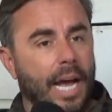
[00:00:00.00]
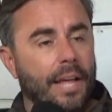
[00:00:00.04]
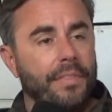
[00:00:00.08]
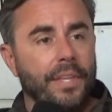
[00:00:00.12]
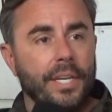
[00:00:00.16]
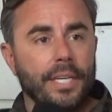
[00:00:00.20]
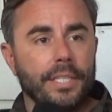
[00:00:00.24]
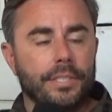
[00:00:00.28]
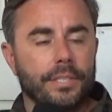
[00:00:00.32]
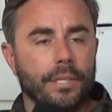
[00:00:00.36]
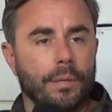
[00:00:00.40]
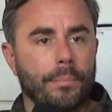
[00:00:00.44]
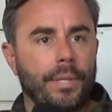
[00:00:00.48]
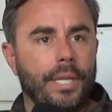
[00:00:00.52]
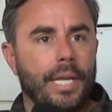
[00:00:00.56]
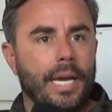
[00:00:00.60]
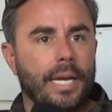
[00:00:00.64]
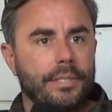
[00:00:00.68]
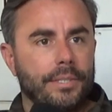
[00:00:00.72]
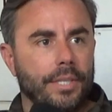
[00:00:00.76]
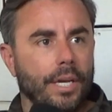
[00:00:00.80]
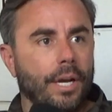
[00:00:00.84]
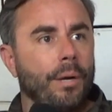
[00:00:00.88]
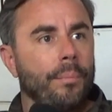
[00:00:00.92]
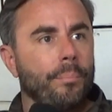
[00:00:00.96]
I think some of
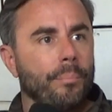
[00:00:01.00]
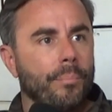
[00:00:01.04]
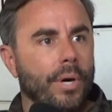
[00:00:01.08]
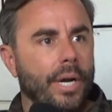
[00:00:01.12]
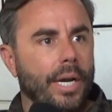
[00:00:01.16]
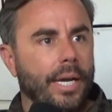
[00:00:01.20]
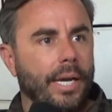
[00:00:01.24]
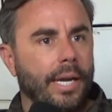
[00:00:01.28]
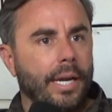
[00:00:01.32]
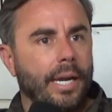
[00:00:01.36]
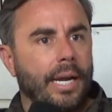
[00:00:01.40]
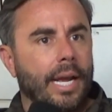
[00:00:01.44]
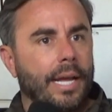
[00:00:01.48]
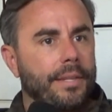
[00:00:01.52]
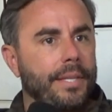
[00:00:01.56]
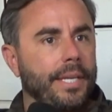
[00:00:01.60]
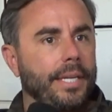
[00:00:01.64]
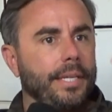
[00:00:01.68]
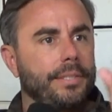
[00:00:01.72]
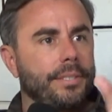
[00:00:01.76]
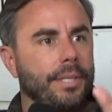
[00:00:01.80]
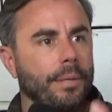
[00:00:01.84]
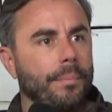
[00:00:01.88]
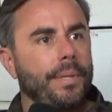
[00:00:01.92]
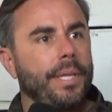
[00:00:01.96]
that's upbringing. I
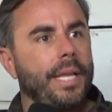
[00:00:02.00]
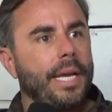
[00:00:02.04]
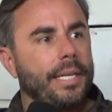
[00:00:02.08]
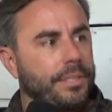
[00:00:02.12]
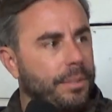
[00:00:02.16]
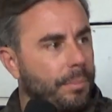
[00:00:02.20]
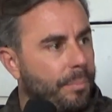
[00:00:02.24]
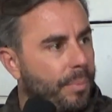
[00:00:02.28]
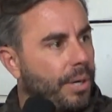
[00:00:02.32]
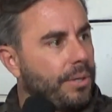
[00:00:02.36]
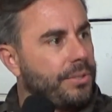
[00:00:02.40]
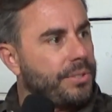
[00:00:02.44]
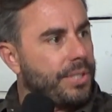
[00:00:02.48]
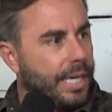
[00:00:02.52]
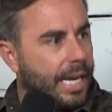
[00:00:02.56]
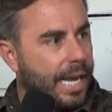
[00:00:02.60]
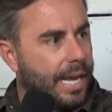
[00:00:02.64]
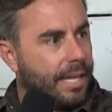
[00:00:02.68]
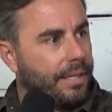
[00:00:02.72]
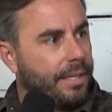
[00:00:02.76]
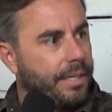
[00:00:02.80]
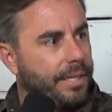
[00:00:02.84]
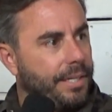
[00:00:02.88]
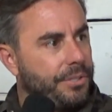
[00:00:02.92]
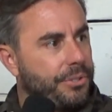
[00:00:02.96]
think some of that's a
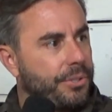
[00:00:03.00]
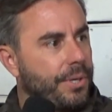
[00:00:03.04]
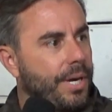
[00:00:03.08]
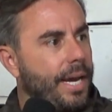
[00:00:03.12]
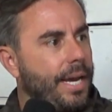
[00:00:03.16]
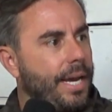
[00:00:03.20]
personality trait.